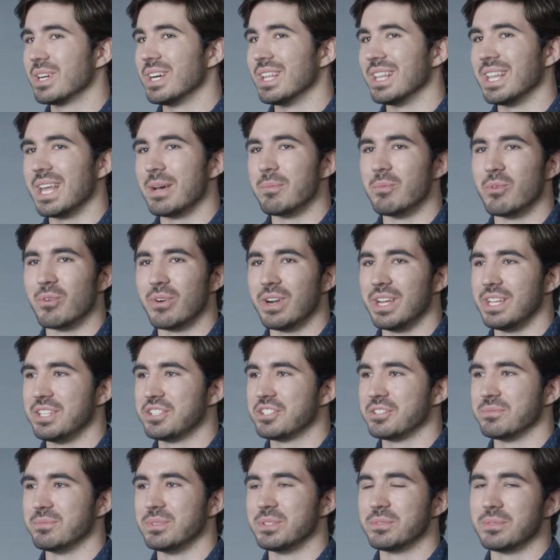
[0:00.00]

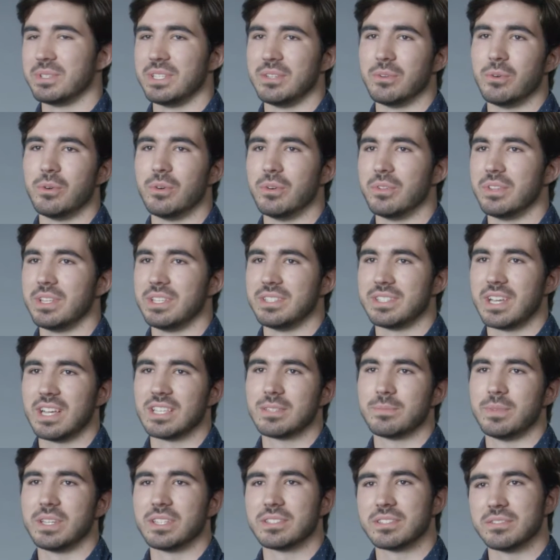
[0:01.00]
collaboration between all these
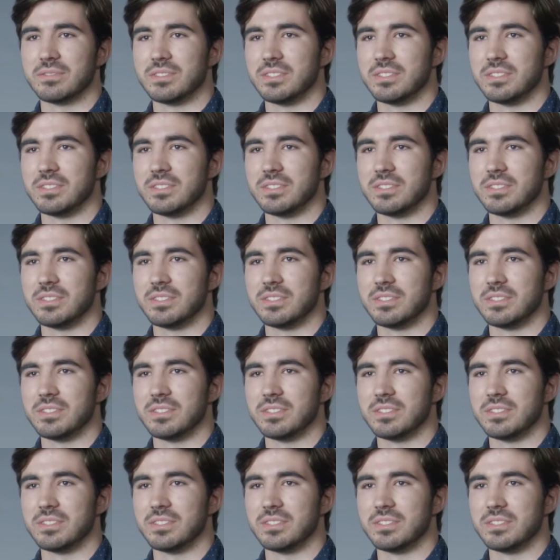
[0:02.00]
aspects of